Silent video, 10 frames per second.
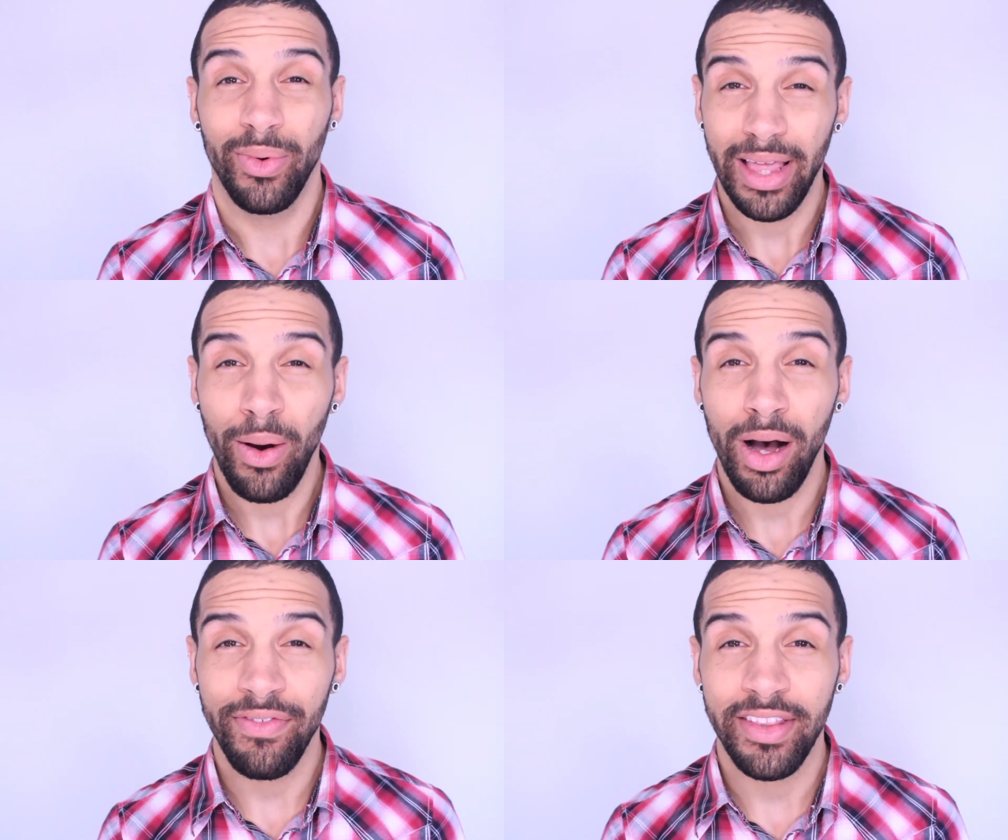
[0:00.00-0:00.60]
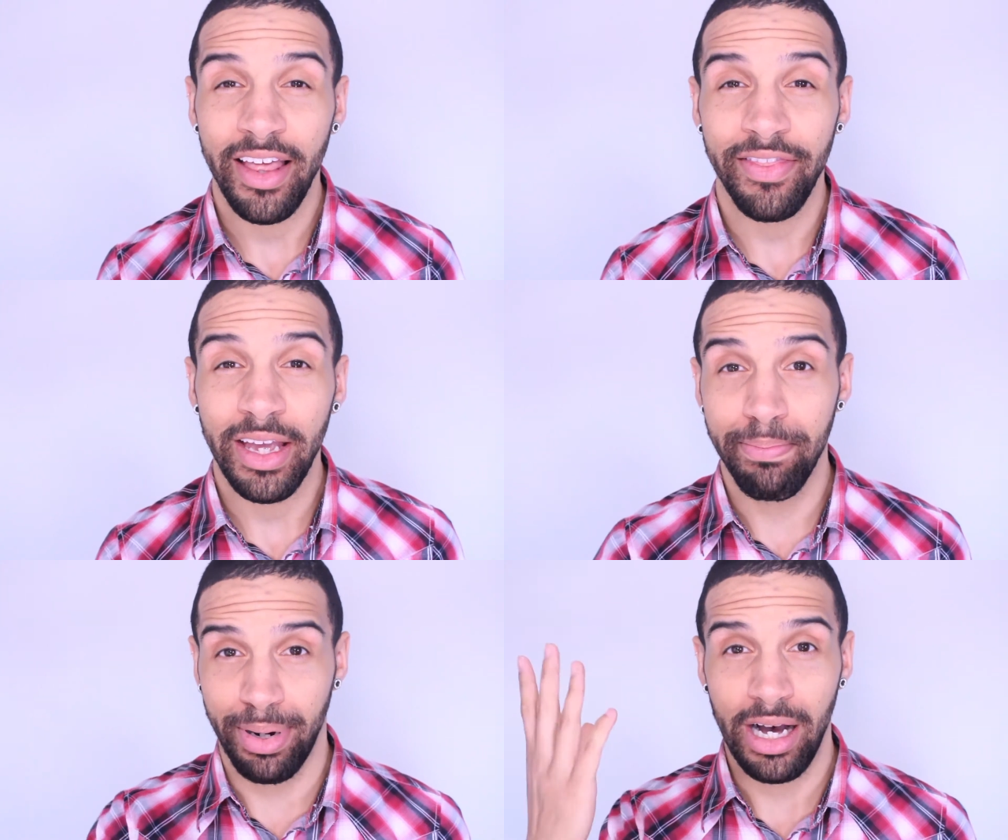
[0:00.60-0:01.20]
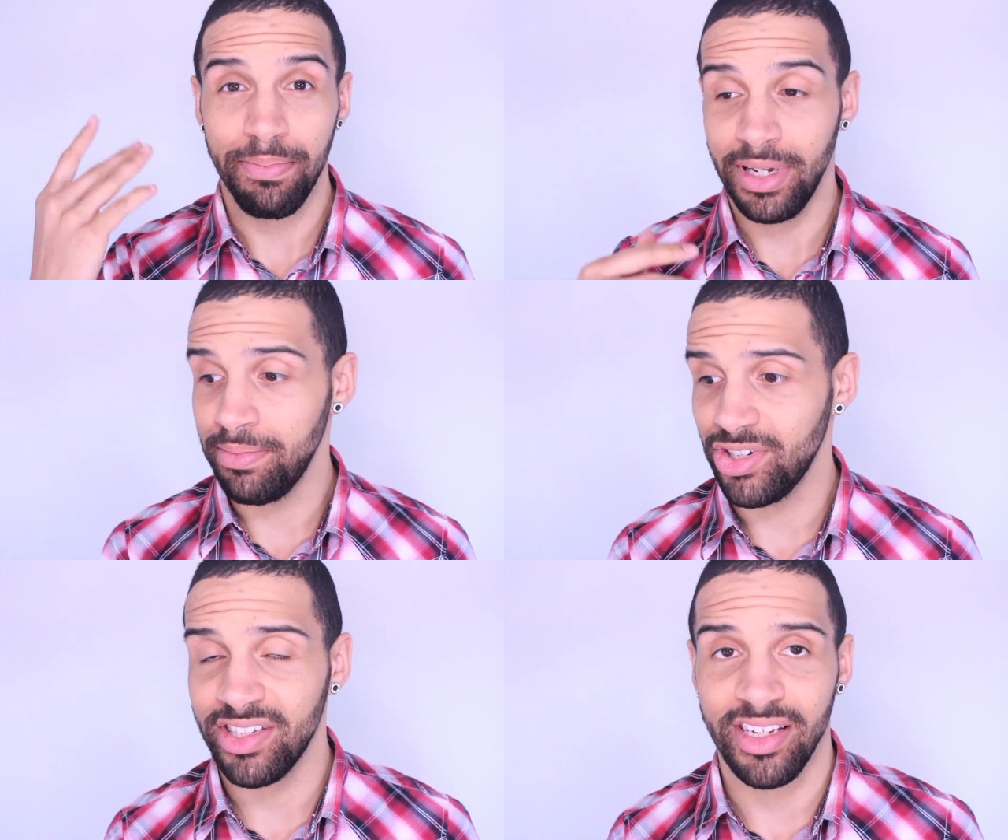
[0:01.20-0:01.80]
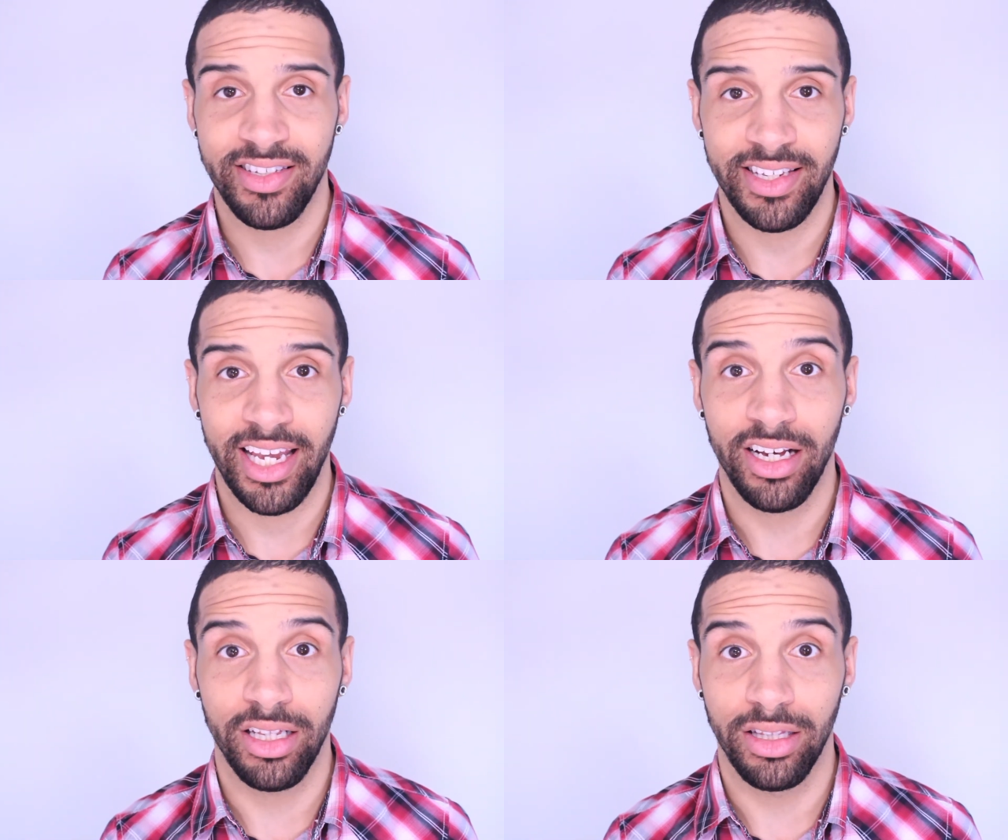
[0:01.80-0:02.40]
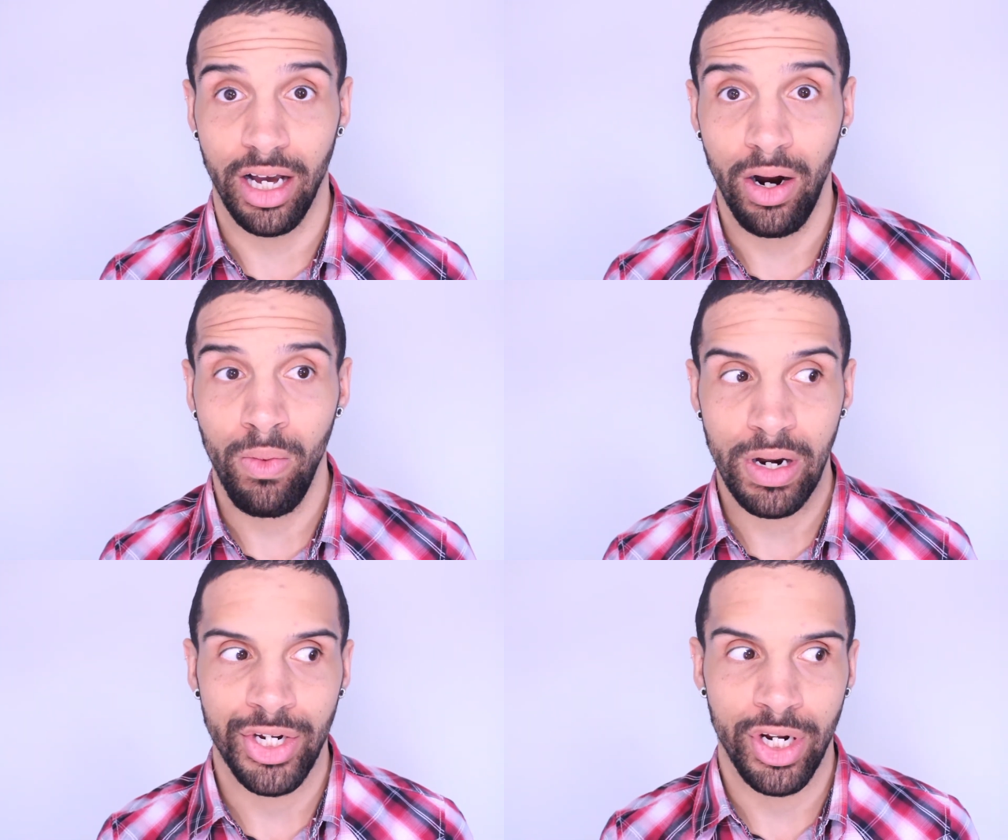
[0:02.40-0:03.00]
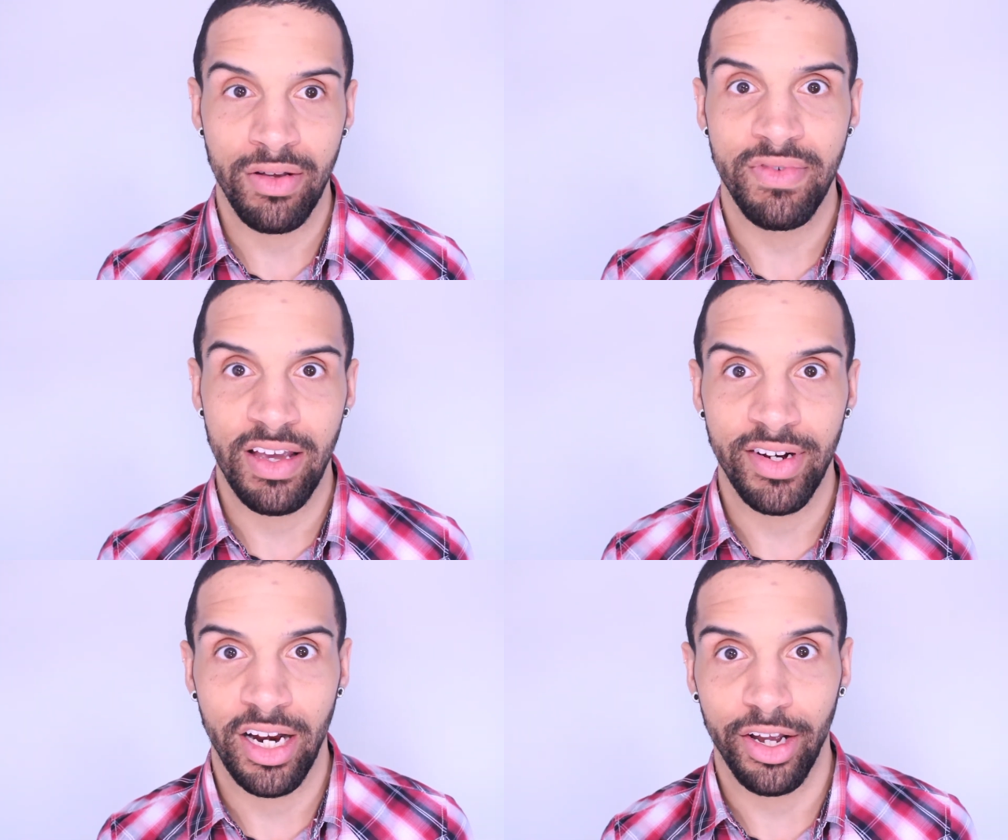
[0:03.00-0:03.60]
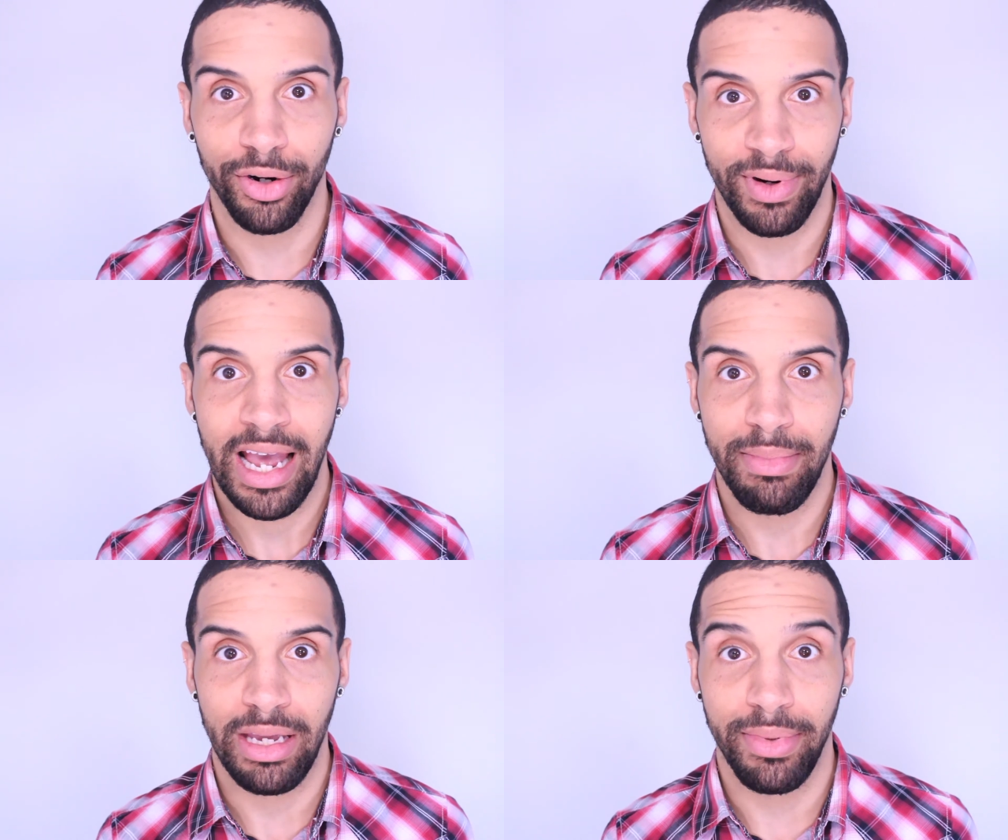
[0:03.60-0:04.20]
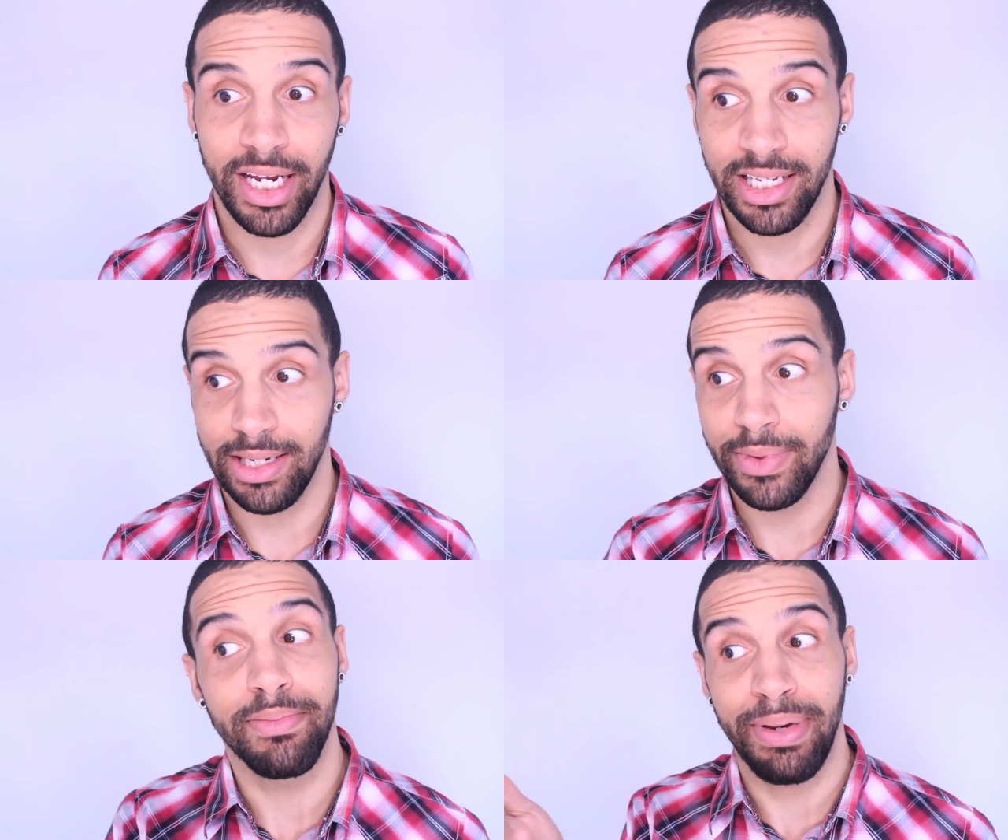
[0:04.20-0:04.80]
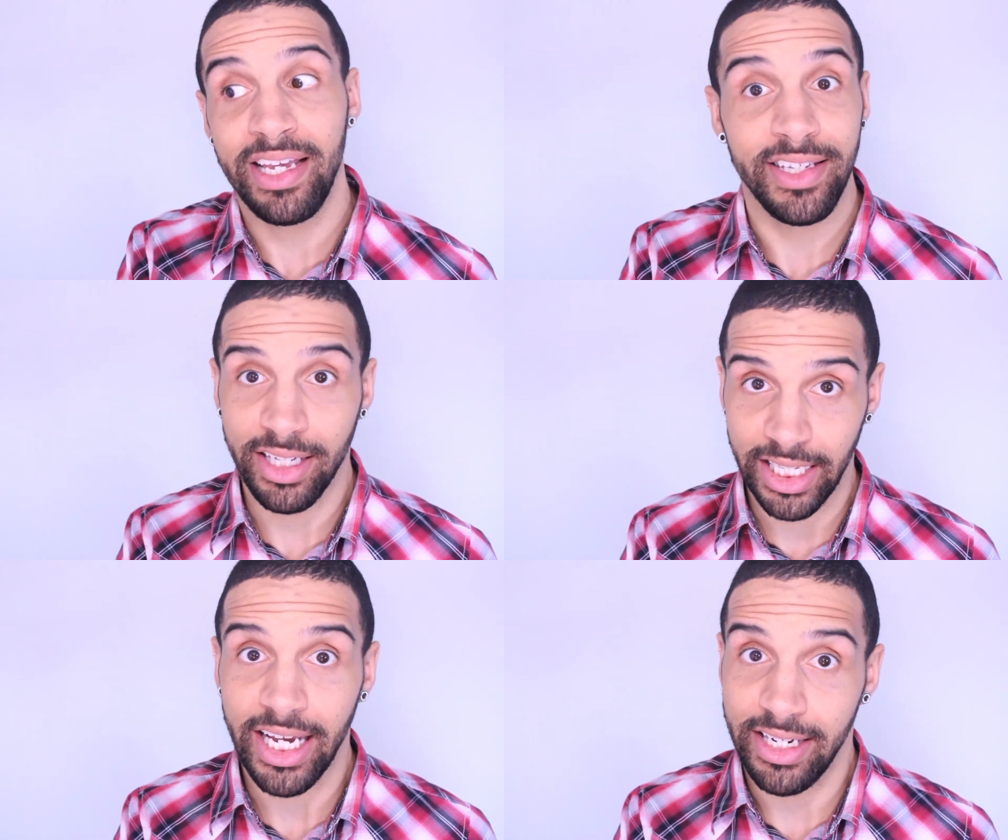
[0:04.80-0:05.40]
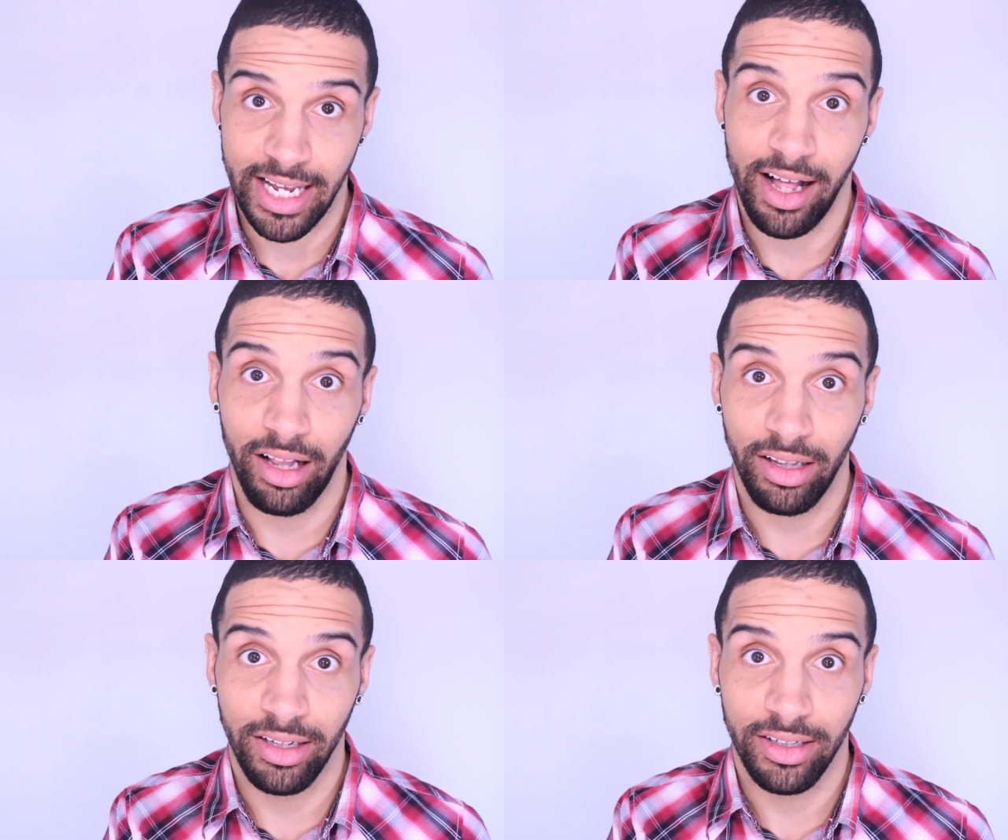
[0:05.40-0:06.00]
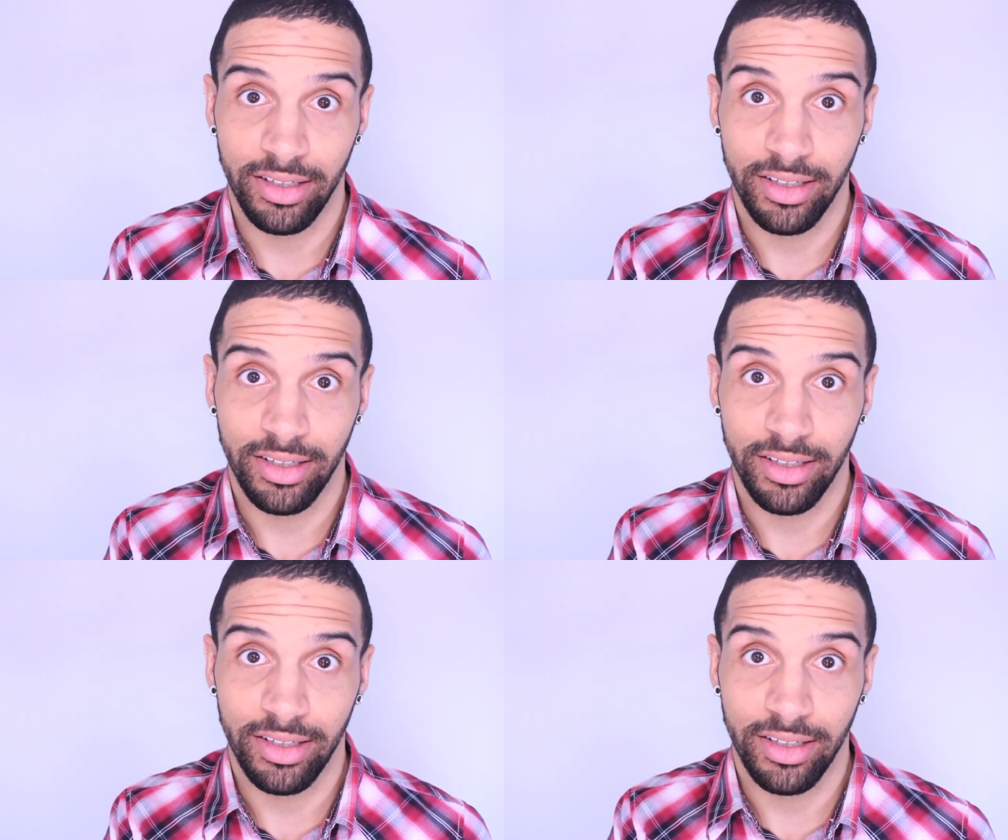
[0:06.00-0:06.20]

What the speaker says: With how often that thing popped up just to say hello, we should have given it a Grammy because it was basically Adele.